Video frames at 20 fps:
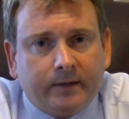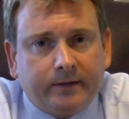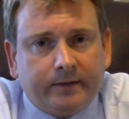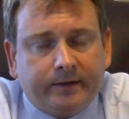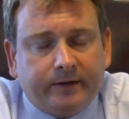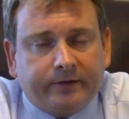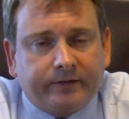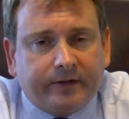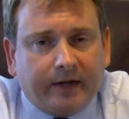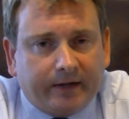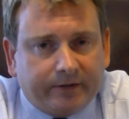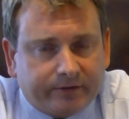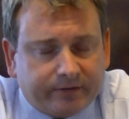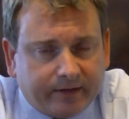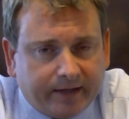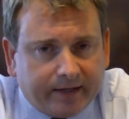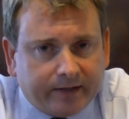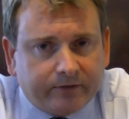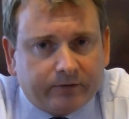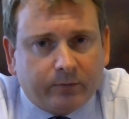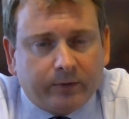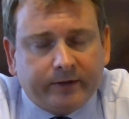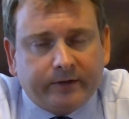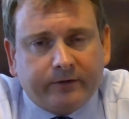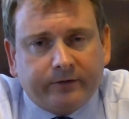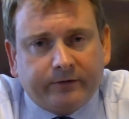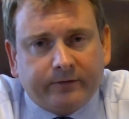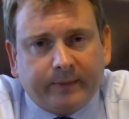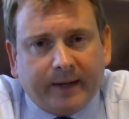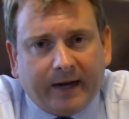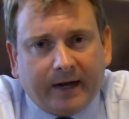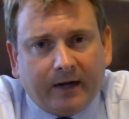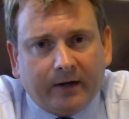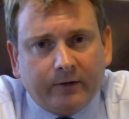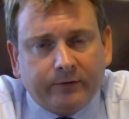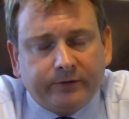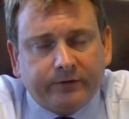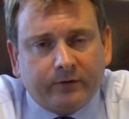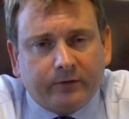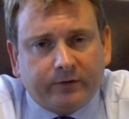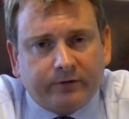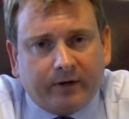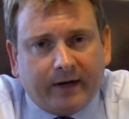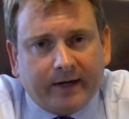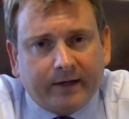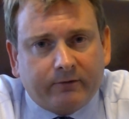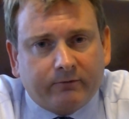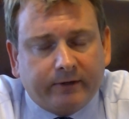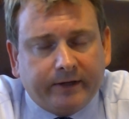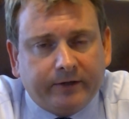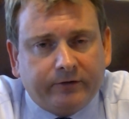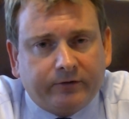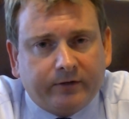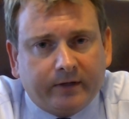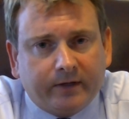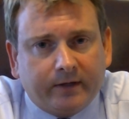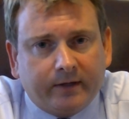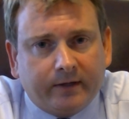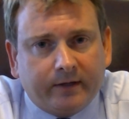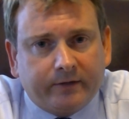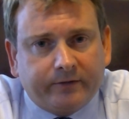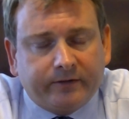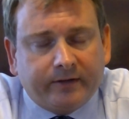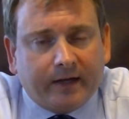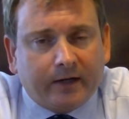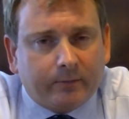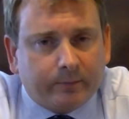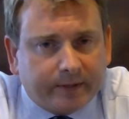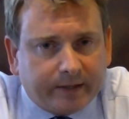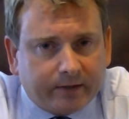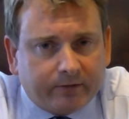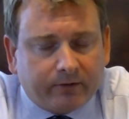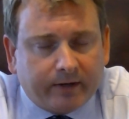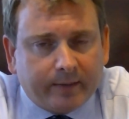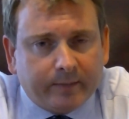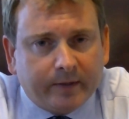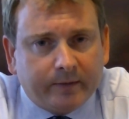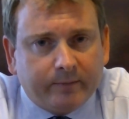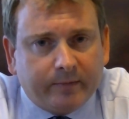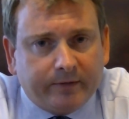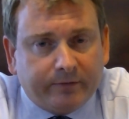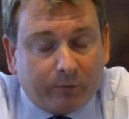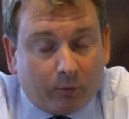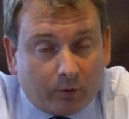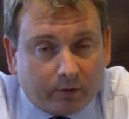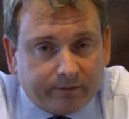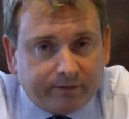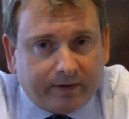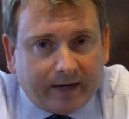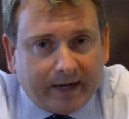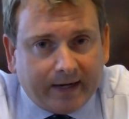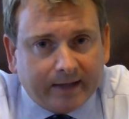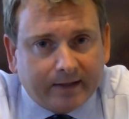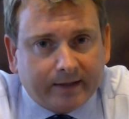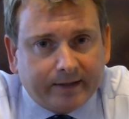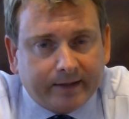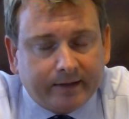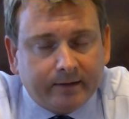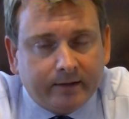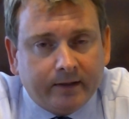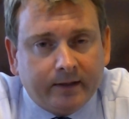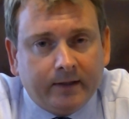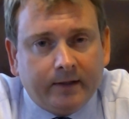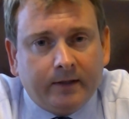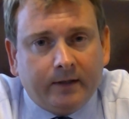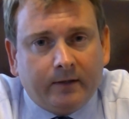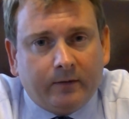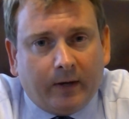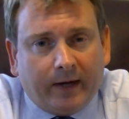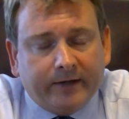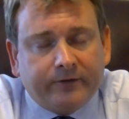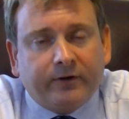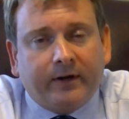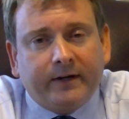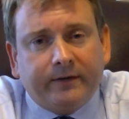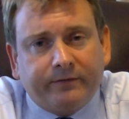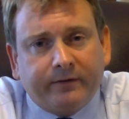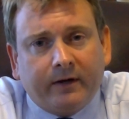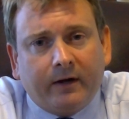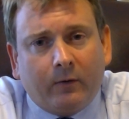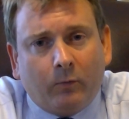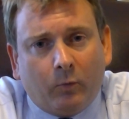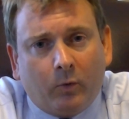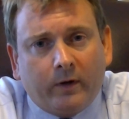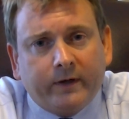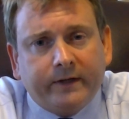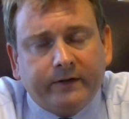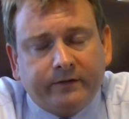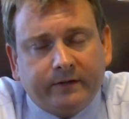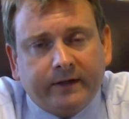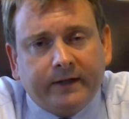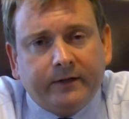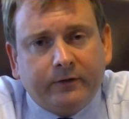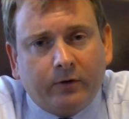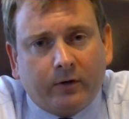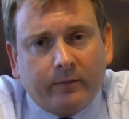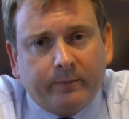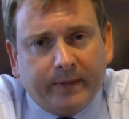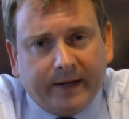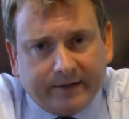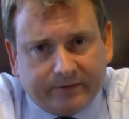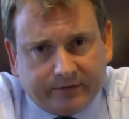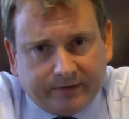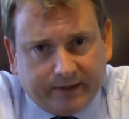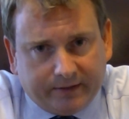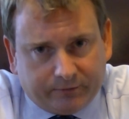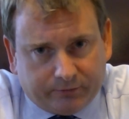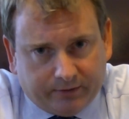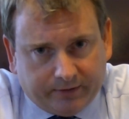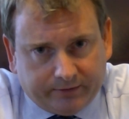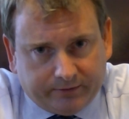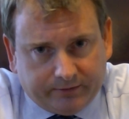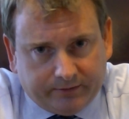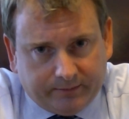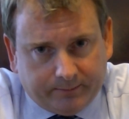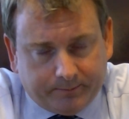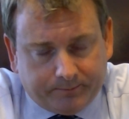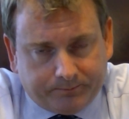discuss things with your spouse or try to reach a settlement agreement before filing. I try to figure out what is in your best interest.